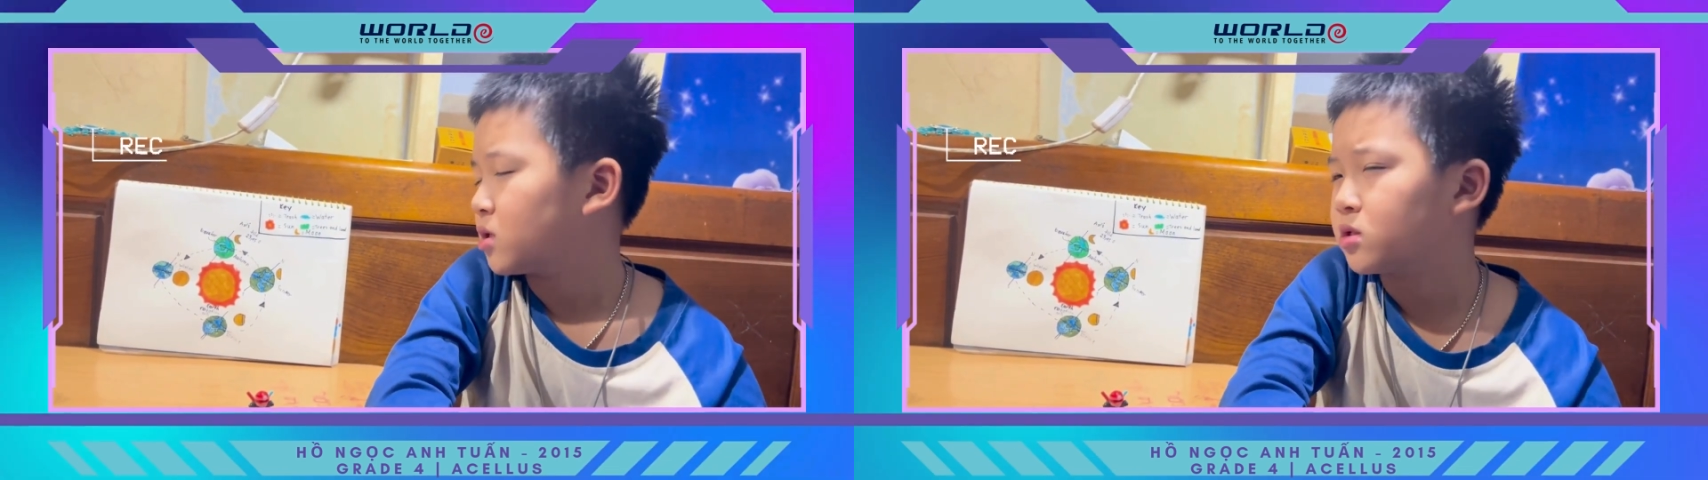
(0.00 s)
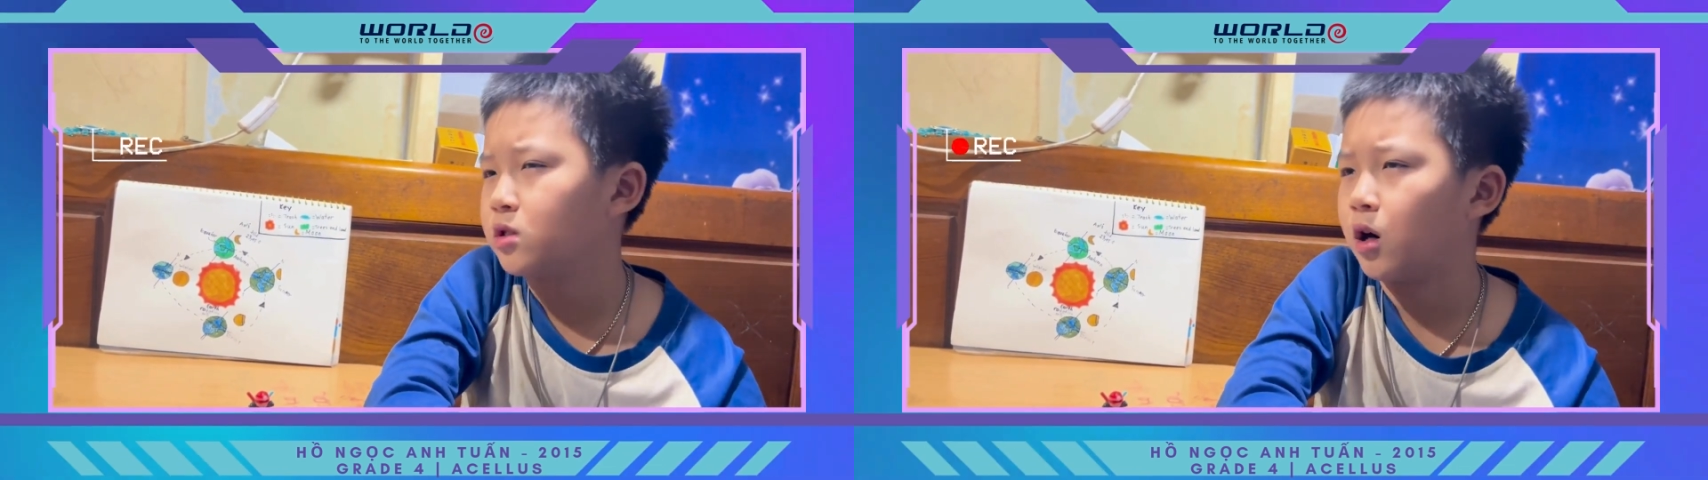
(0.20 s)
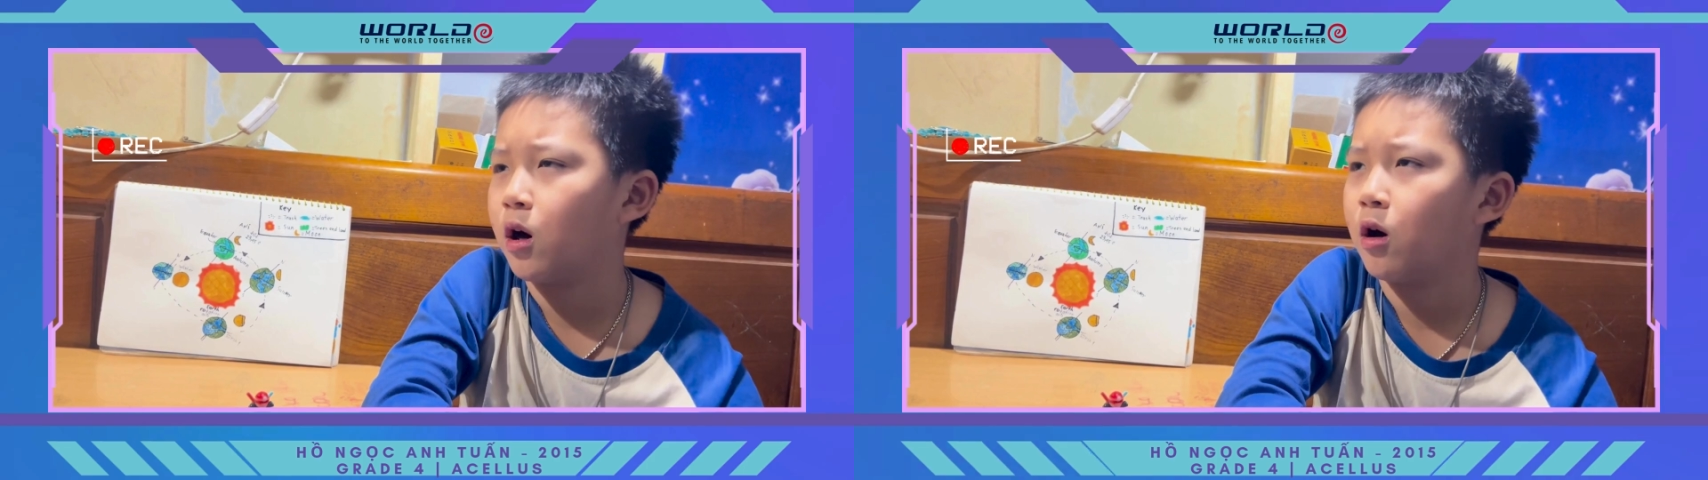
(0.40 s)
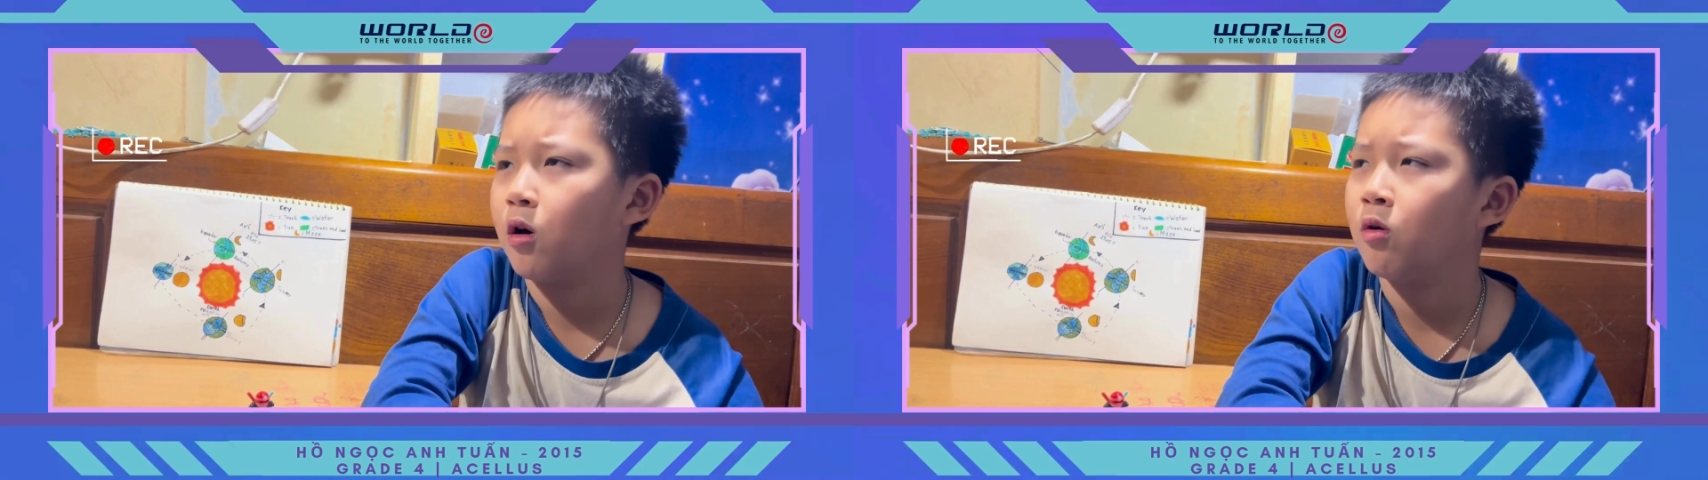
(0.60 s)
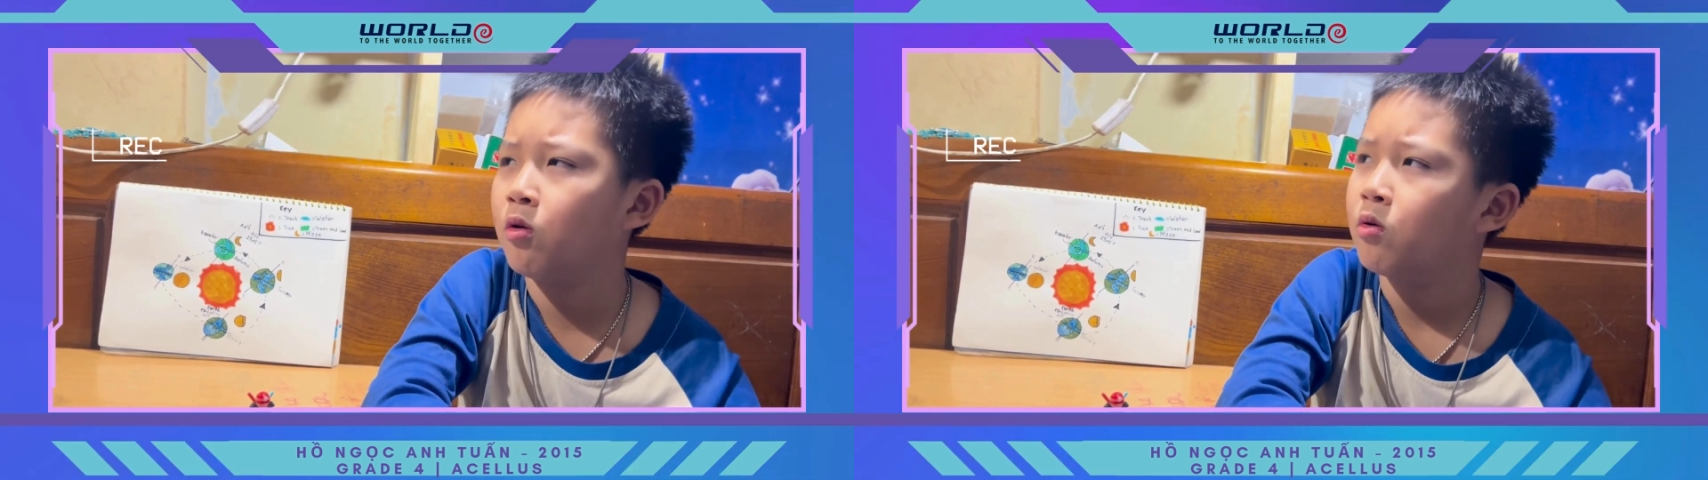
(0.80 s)

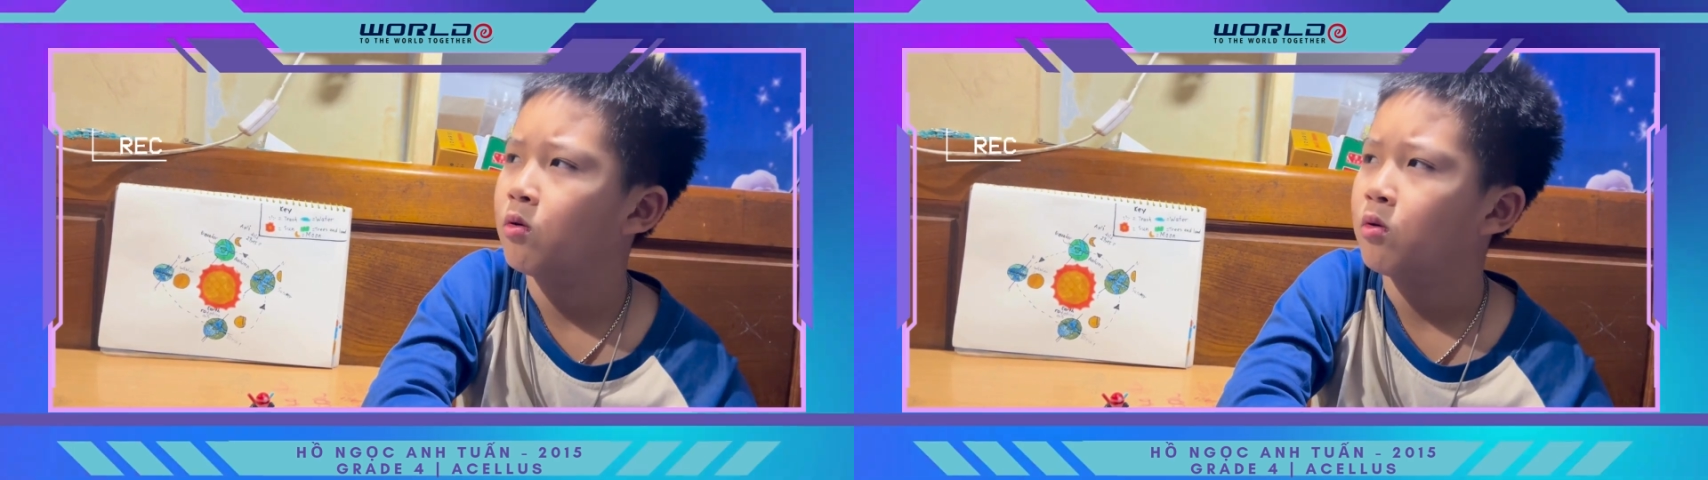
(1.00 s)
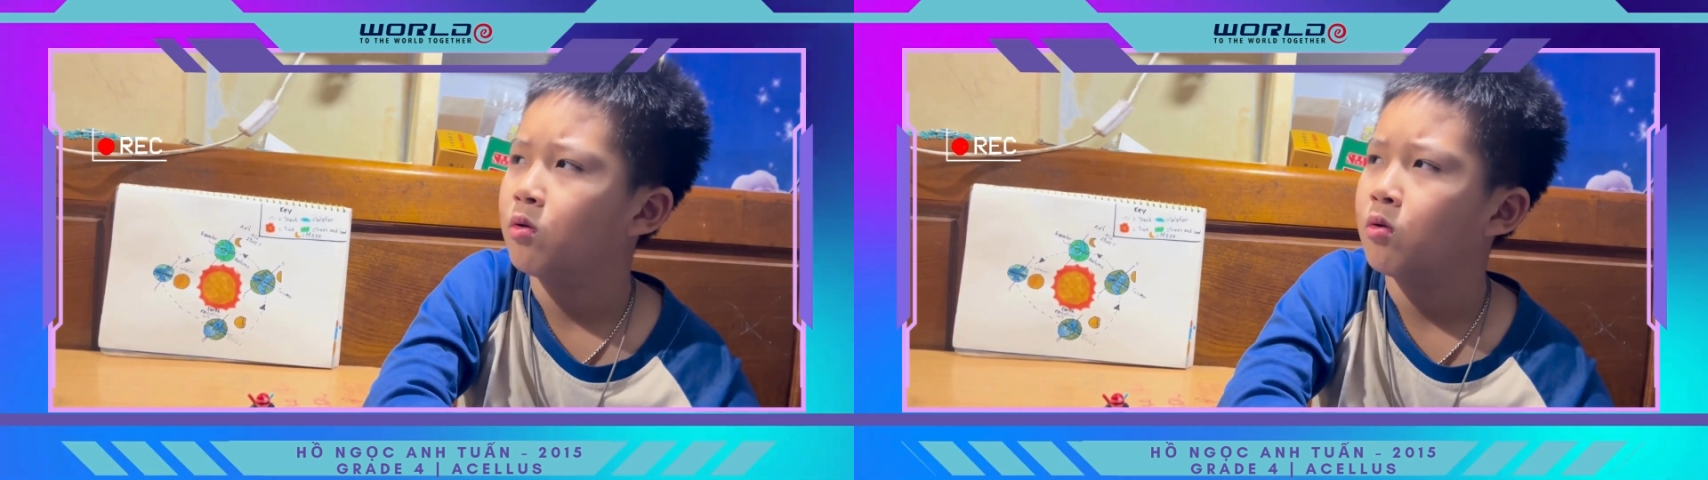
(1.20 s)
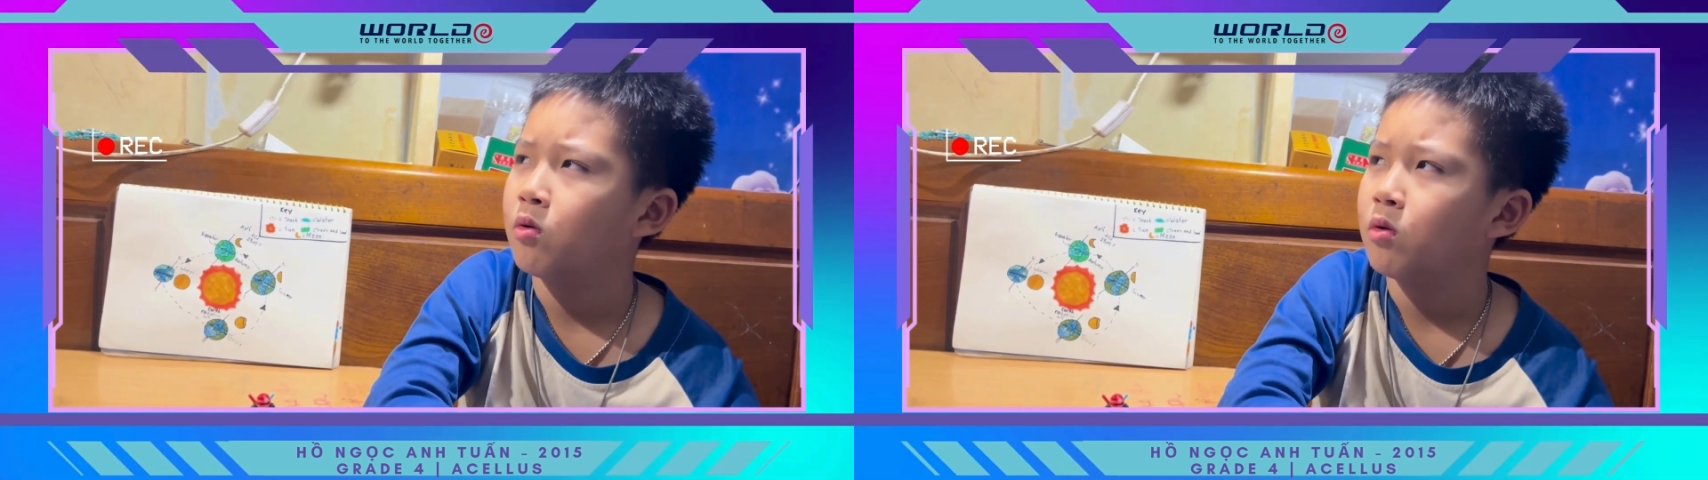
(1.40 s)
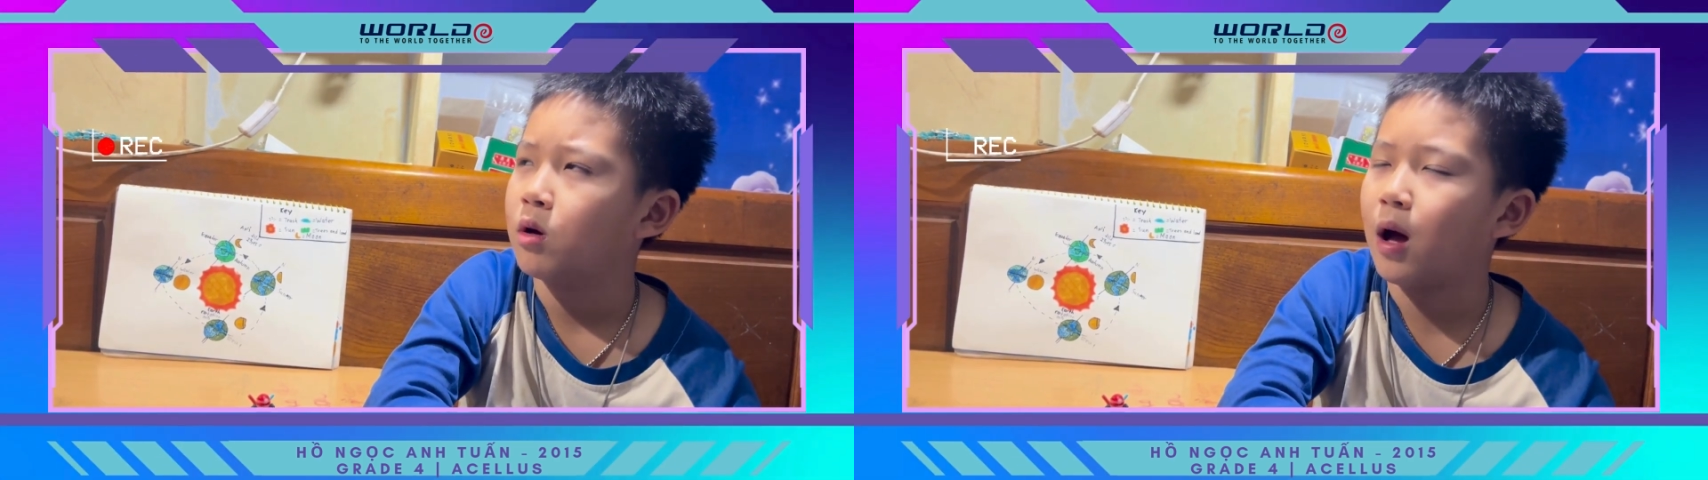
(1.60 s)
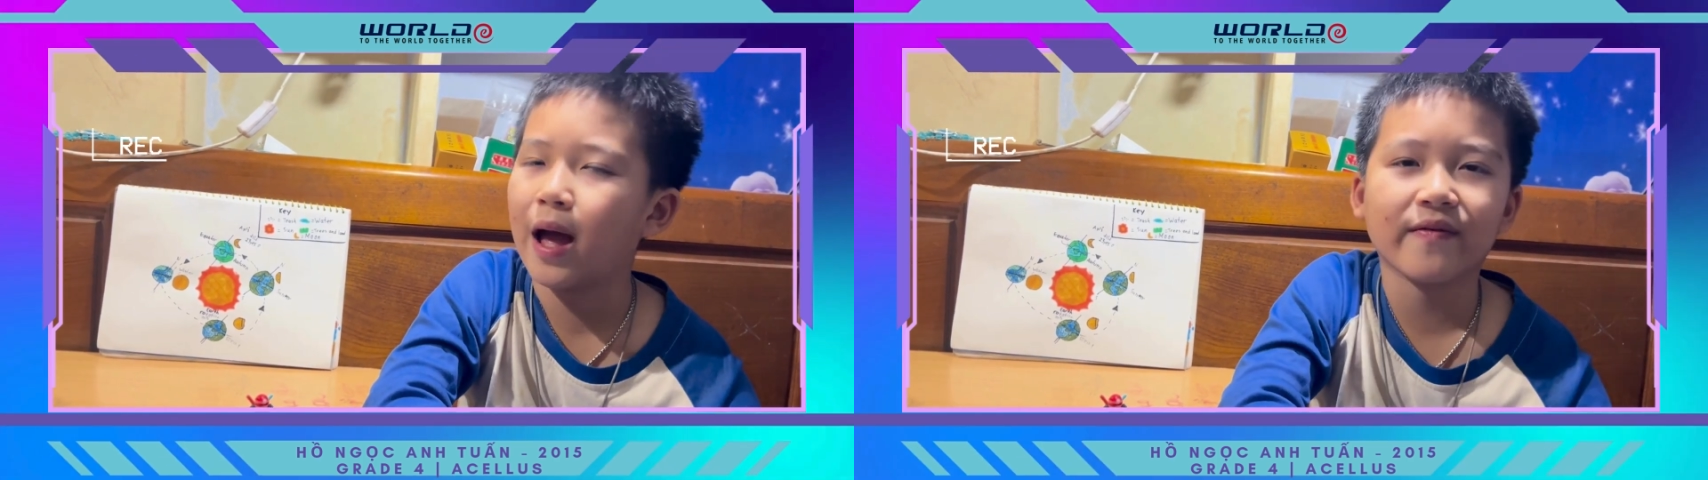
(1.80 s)
So I